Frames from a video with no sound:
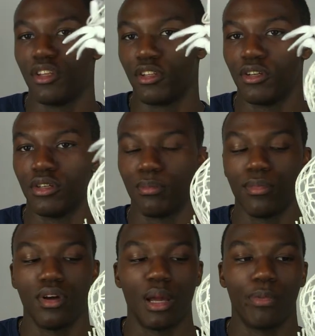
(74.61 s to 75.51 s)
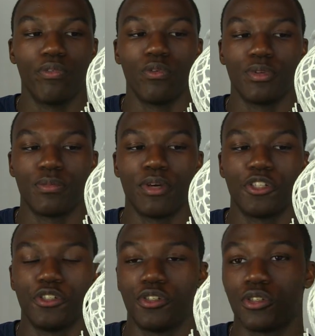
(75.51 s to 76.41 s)
other high performance
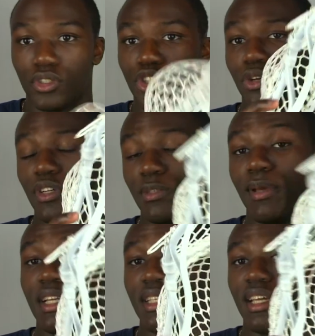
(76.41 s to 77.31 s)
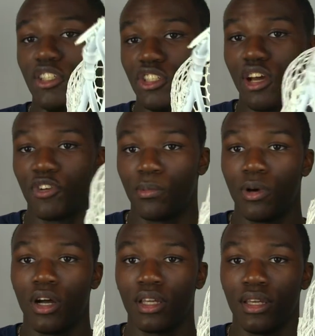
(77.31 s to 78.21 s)
meshes. So expect a softer
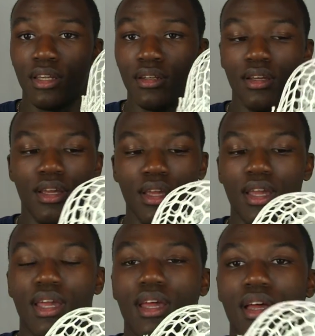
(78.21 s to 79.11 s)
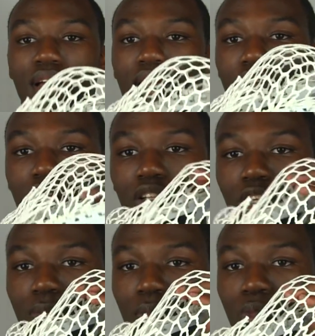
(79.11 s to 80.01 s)
pocket, a
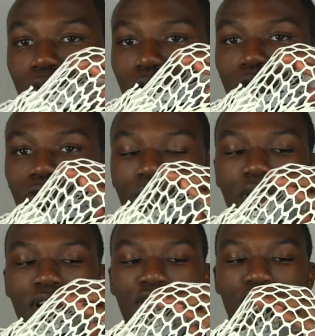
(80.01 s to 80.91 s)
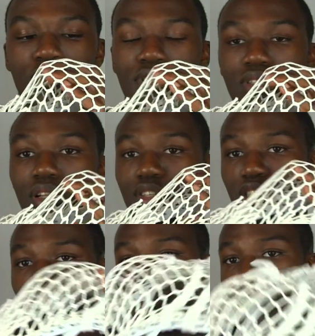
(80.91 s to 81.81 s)
little bit more hold, but also a slightly
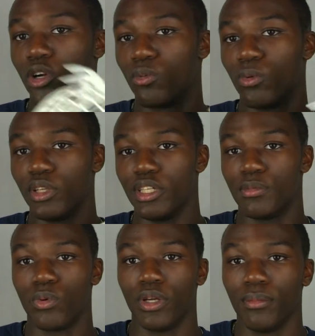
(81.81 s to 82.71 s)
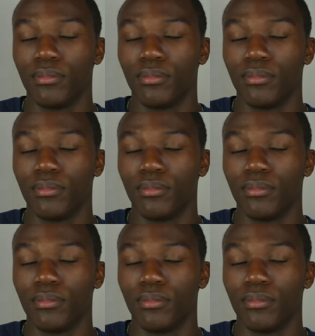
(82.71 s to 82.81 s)
slower release point.